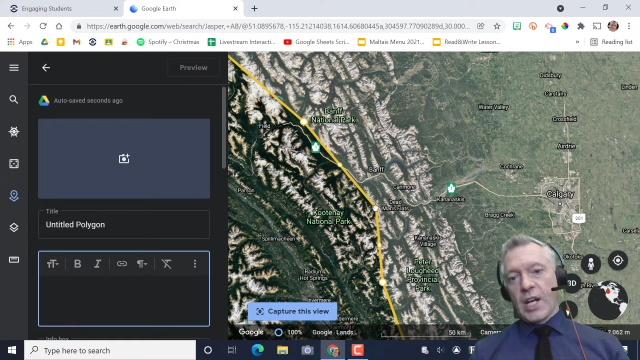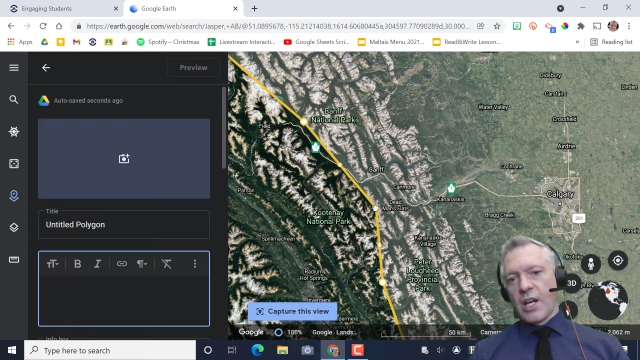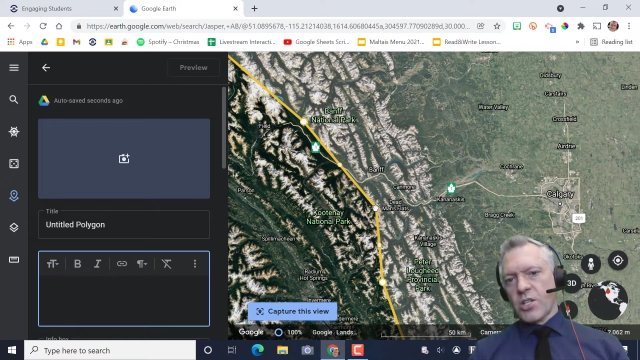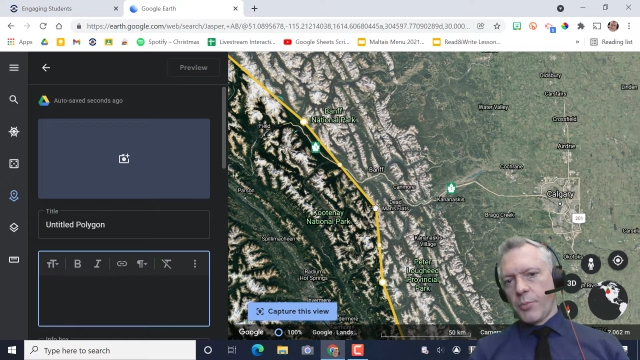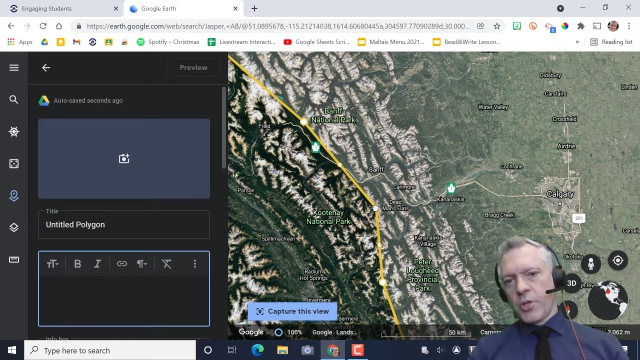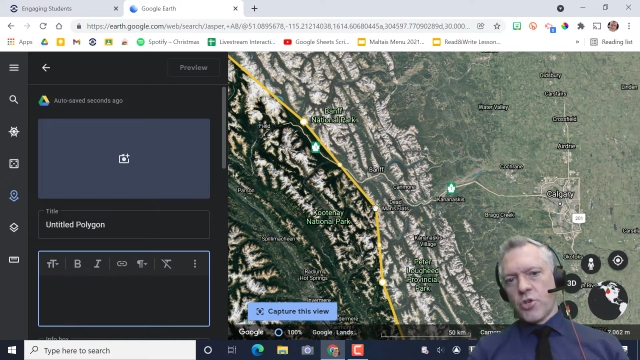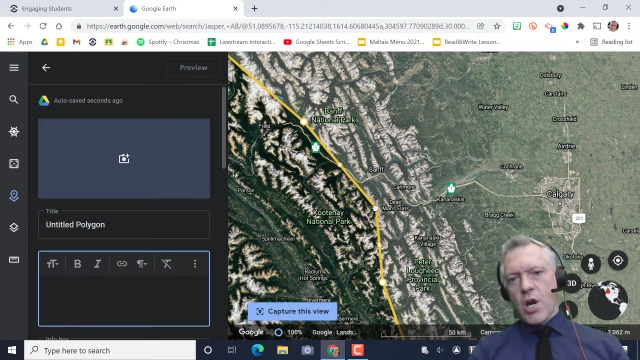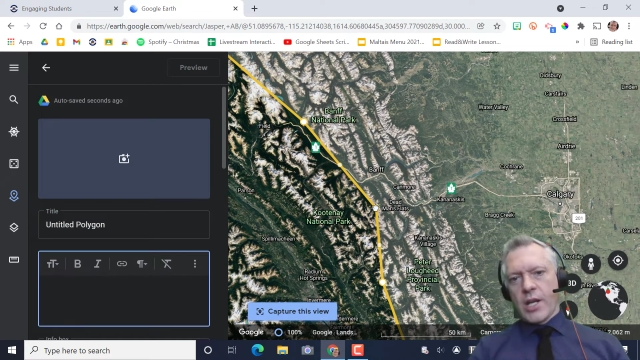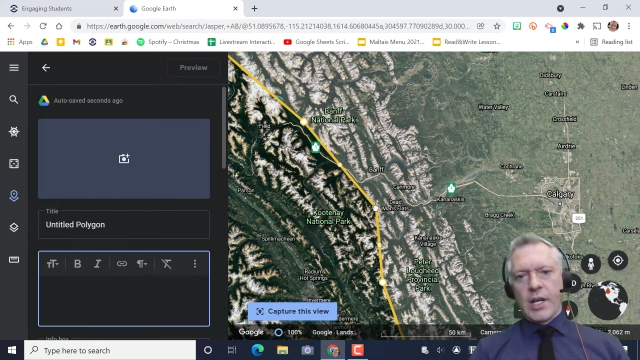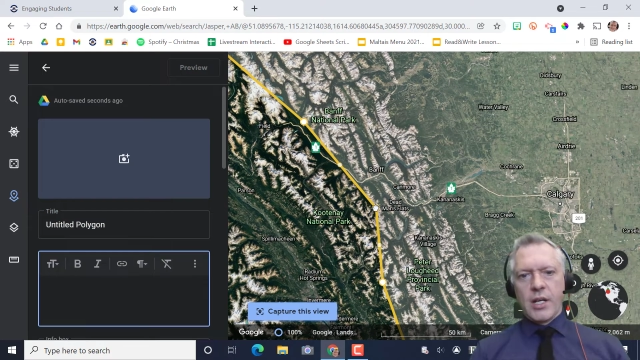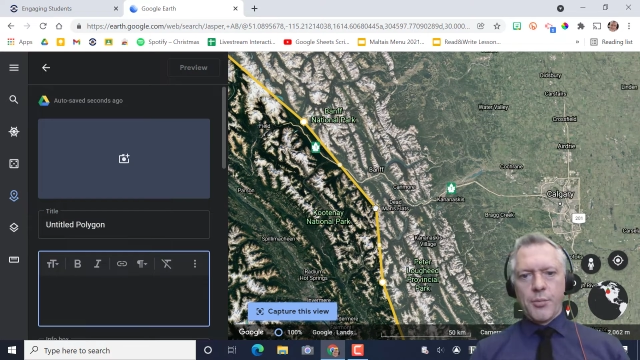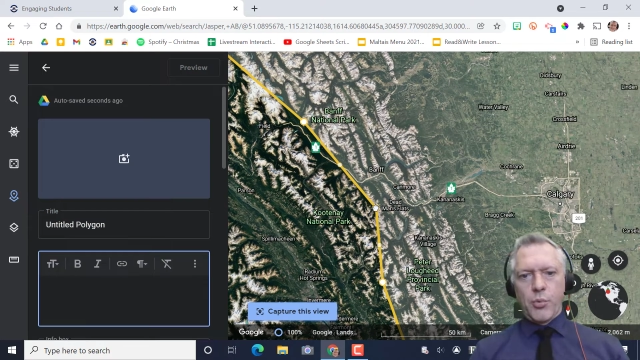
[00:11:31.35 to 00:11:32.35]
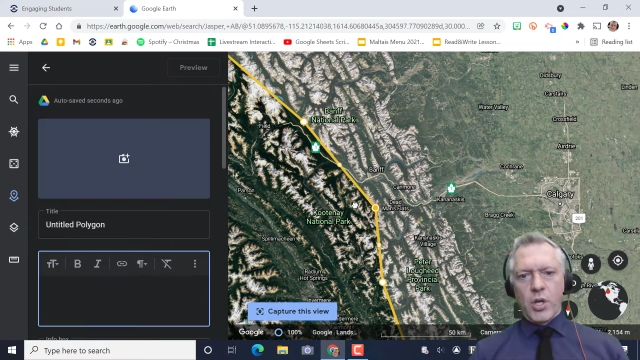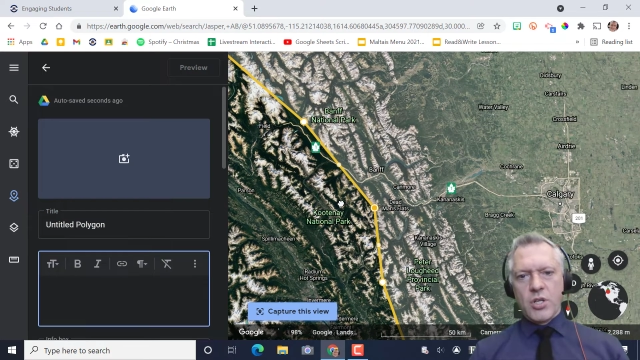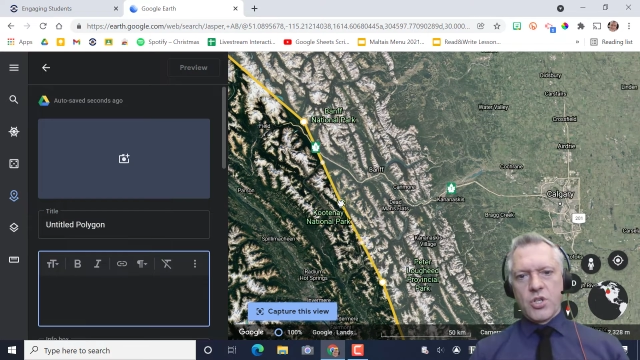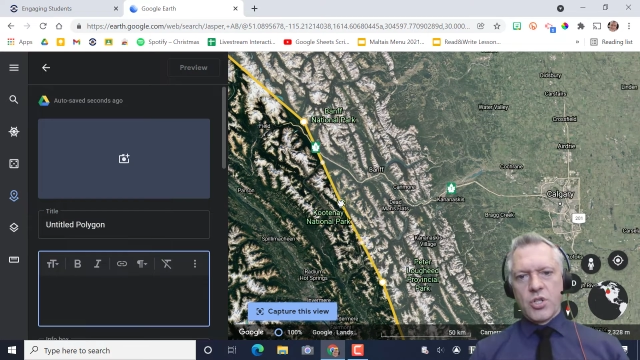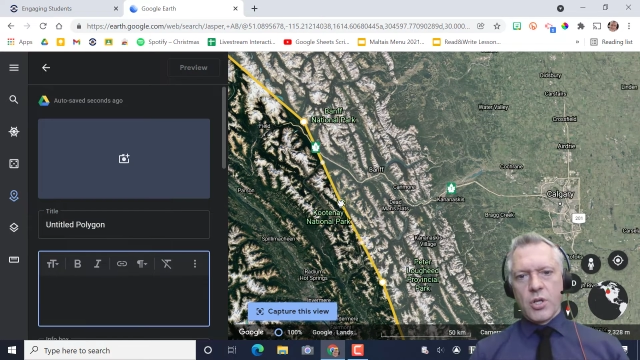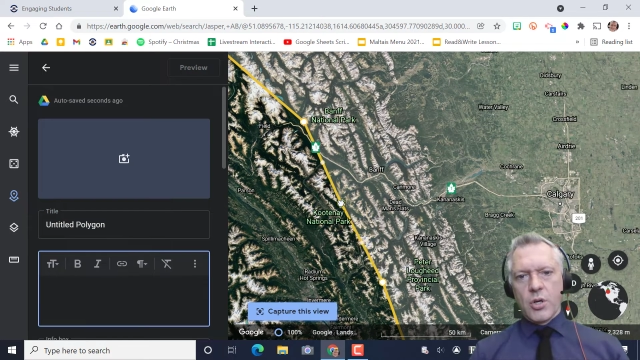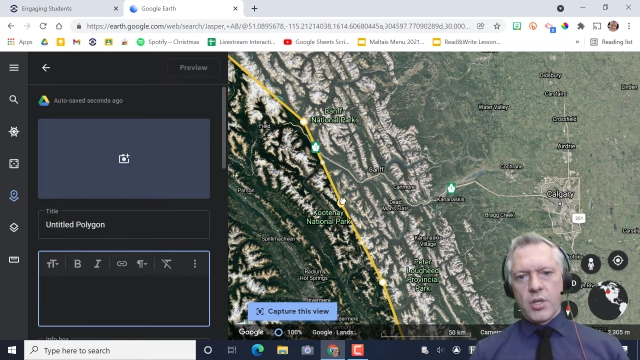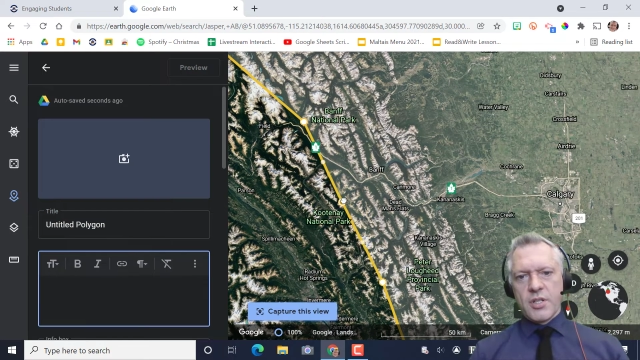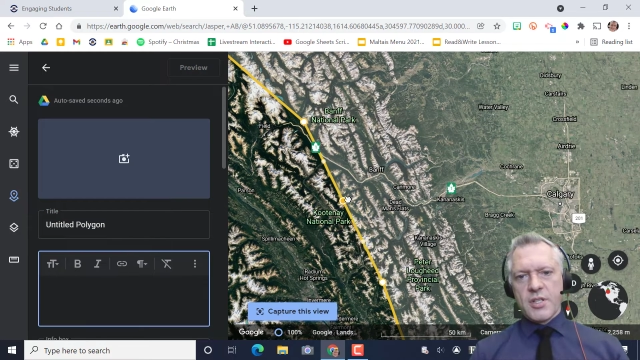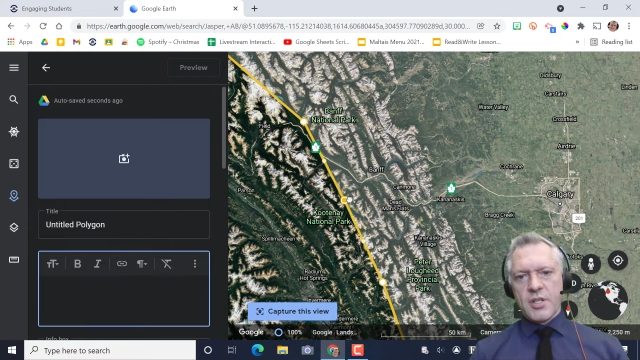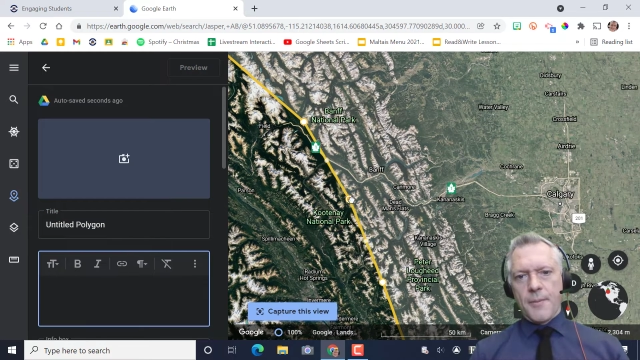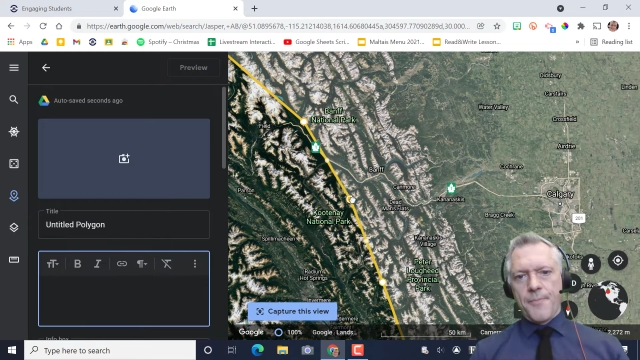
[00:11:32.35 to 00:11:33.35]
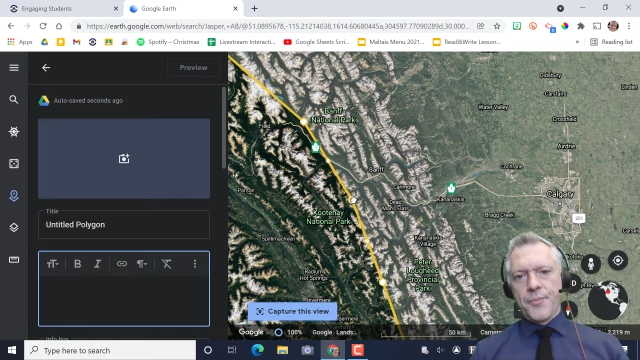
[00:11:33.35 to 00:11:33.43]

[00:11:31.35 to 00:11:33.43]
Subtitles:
anytime you drag an anchor point, did you notice